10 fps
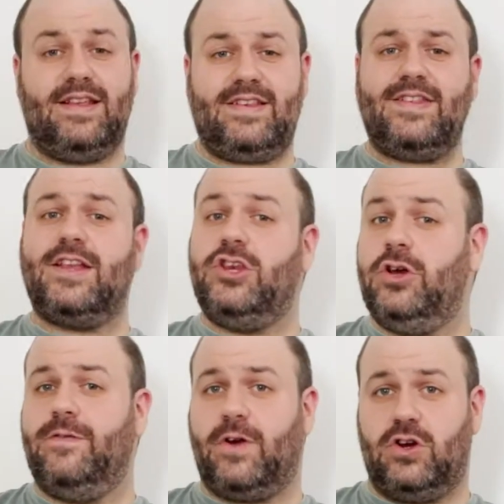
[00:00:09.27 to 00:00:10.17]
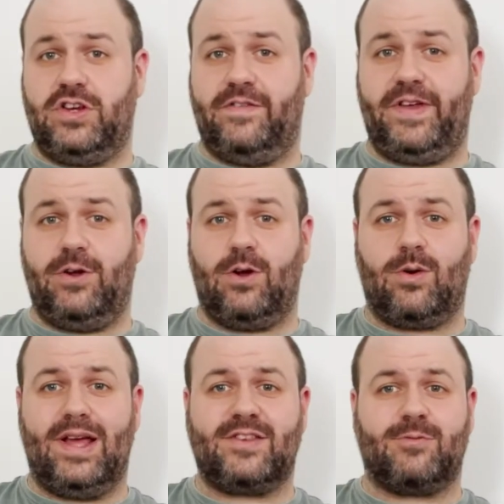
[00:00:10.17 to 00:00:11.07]
is the new version of
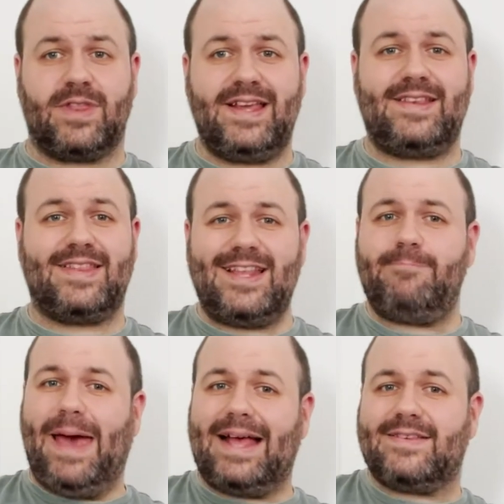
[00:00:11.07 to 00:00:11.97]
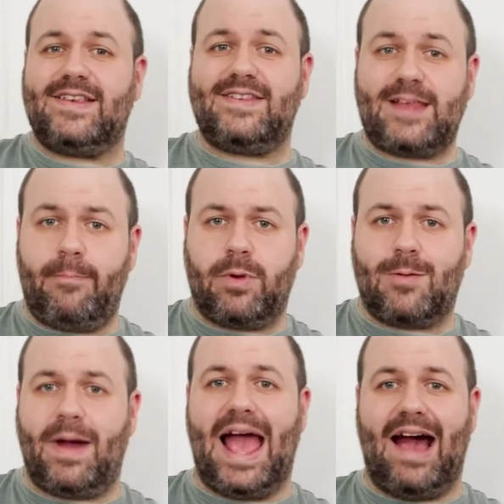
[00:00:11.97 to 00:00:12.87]
HeroQuest released this past December
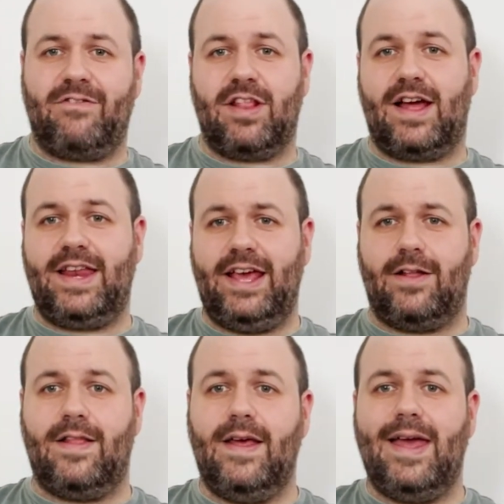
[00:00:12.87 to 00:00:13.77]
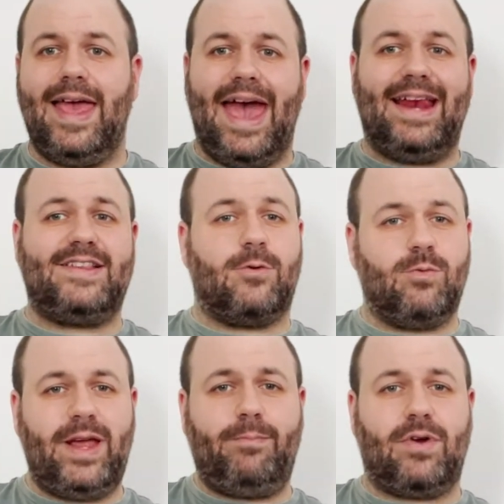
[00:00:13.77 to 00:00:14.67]
by Avalon Hill, and it's a
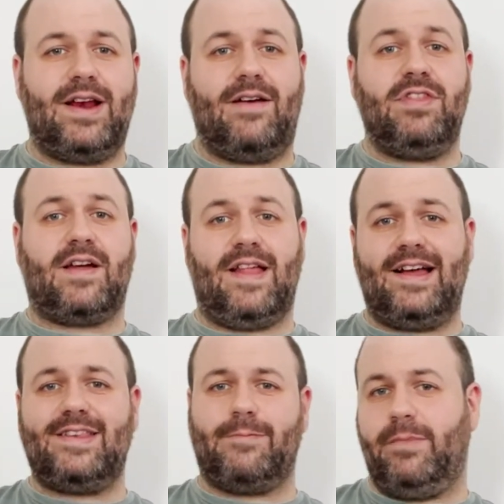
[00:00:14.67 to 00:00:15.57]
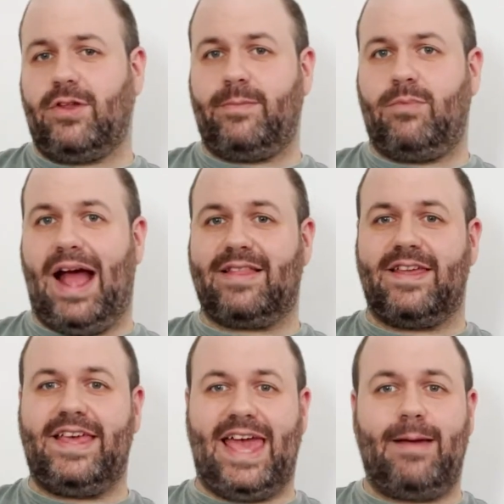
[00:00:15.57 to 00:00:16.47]
reprint of the classic Milton Bradley
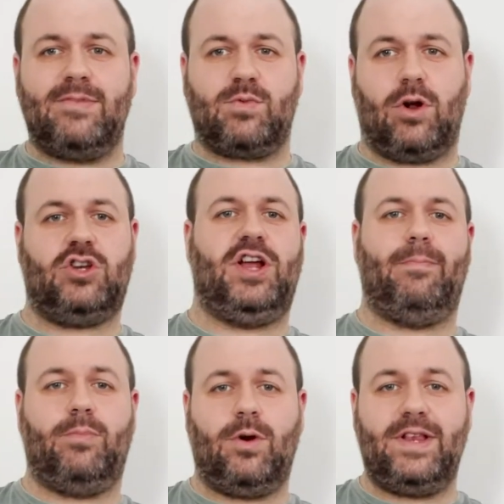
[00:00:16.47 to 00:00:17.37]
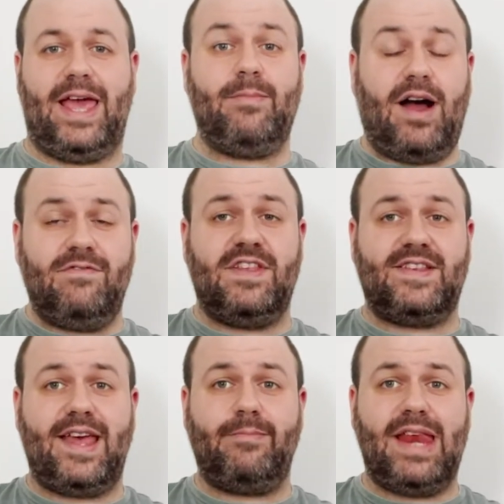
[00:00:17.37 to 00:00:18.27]
Games Workshop board game of the
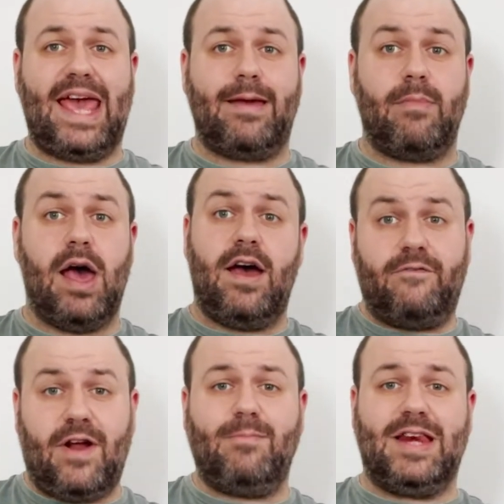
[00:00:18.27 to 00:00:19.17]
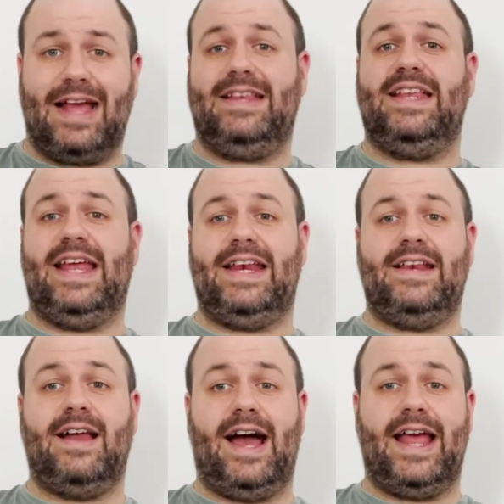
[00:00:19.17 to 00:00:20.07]
same name from
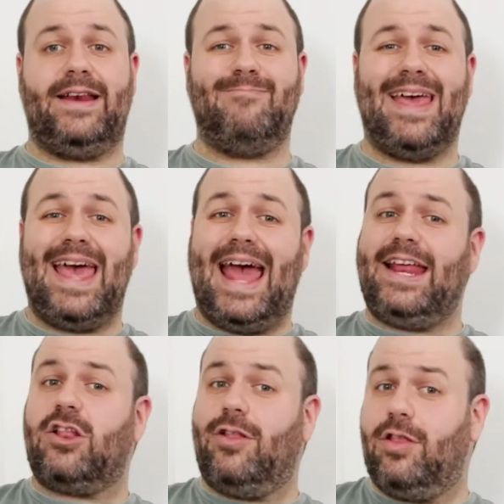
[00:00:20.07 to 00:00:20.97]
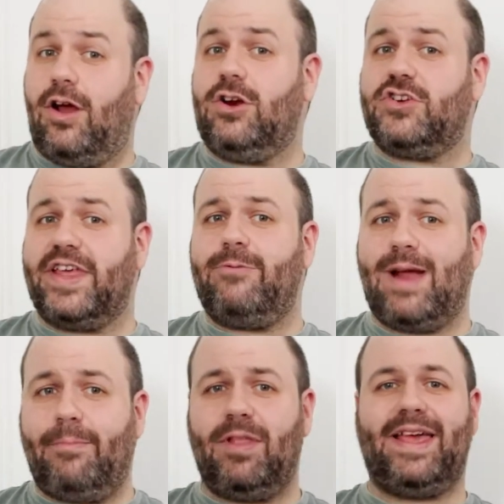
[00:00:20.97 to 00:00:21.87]
1989. And it largely
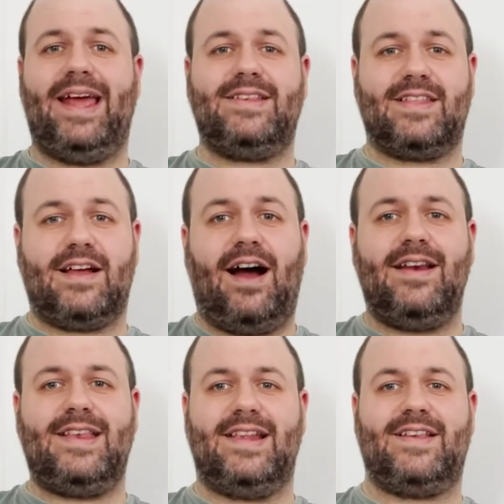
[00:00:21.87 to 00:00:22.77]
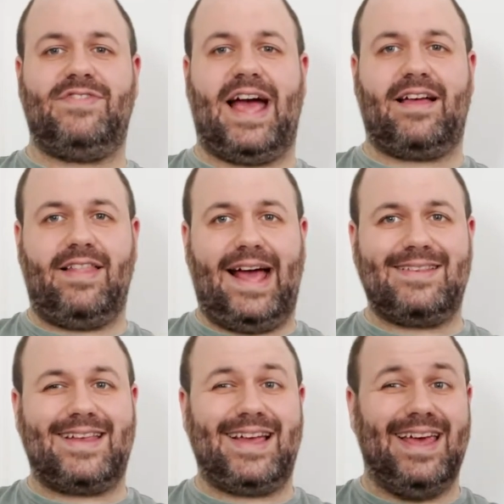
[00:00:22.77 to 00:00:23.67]
replicates the contents of that
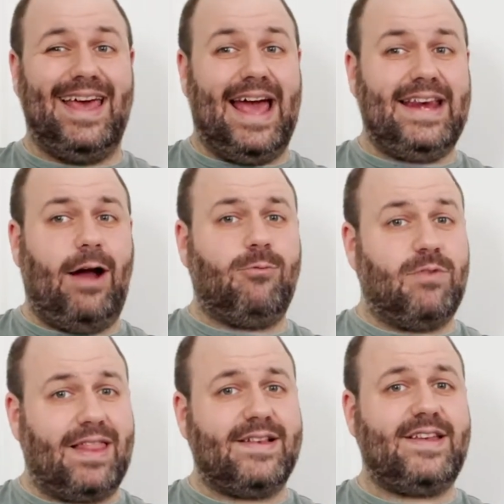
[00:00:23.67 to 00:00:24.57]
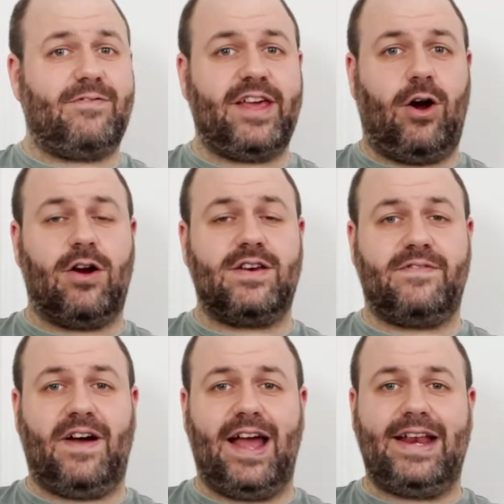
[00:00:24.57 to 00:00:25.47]
classic and now relatively hard to
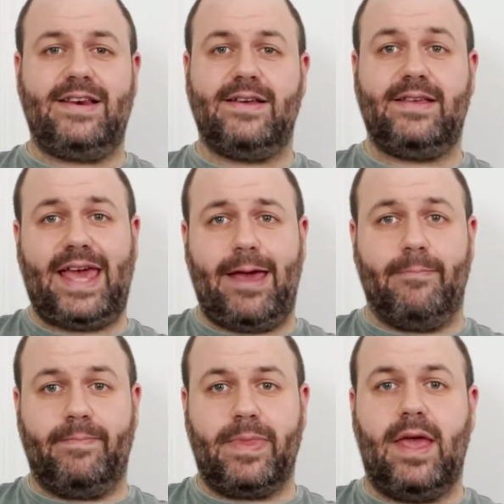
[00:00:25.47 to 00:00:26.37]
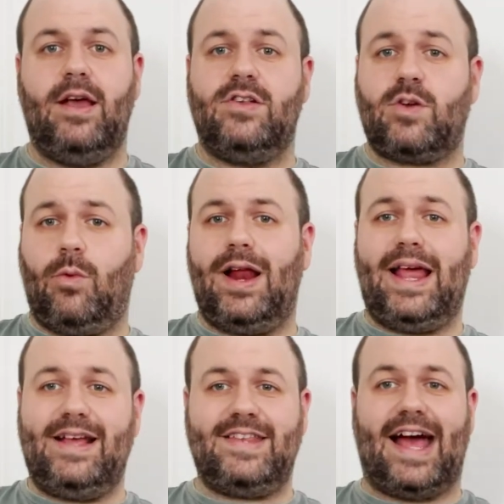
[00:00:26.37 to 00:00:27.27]
find game. So what
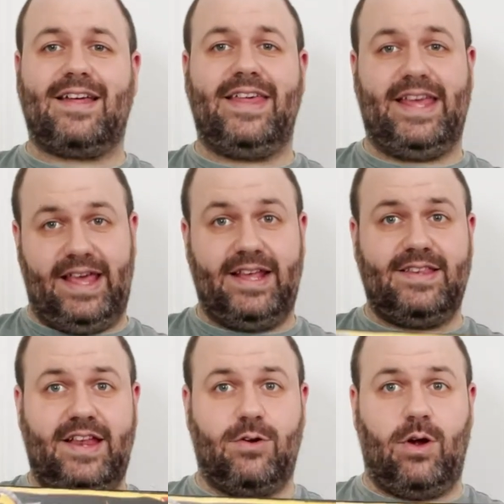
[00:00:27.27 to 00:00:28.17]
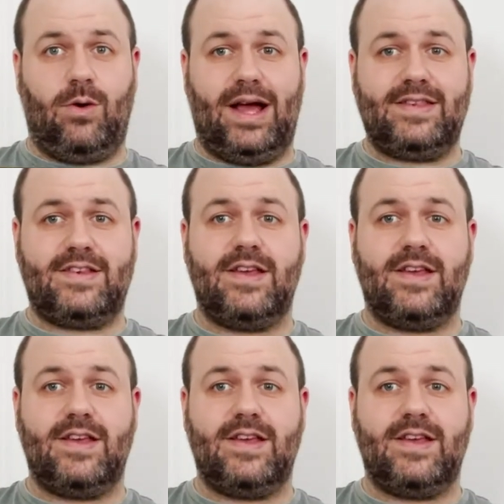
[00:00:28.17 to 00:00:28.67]
exactly is HeroQuest?